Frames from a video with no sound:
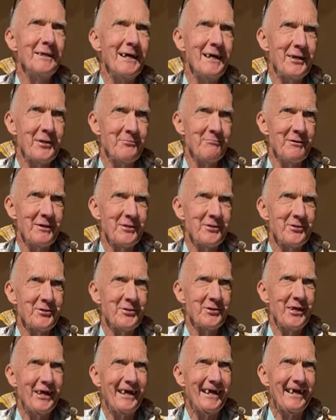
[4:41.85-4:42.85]

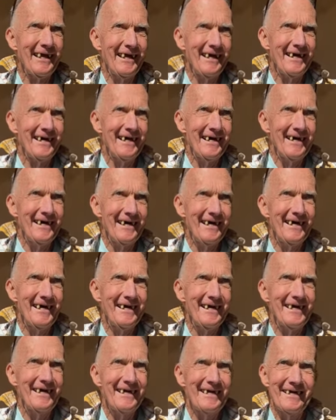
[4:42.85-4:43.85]
elements
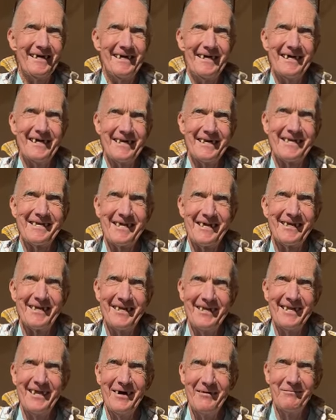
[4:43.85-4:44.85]
at a subtle
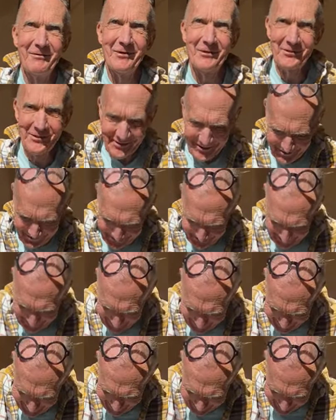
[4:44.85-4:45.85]
level.
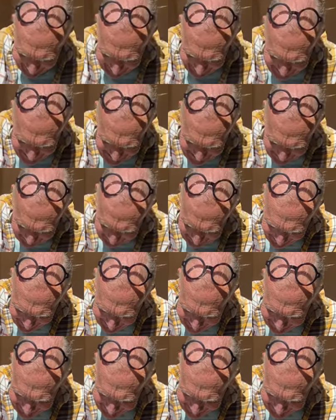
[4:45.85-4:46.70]
So that